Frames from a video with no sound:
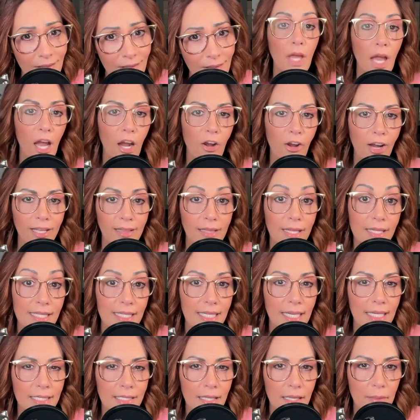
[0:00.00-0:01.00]
All right, let's
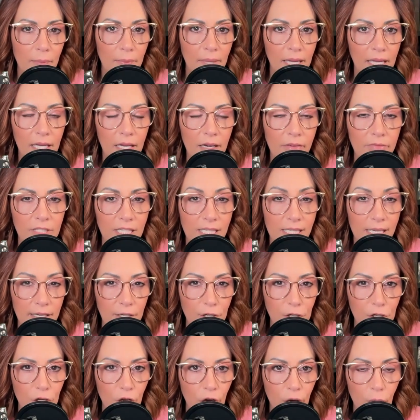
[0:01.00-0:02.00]
get to the meat of today's
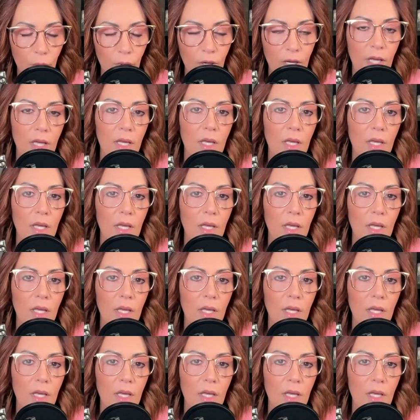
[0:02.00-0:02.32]
show.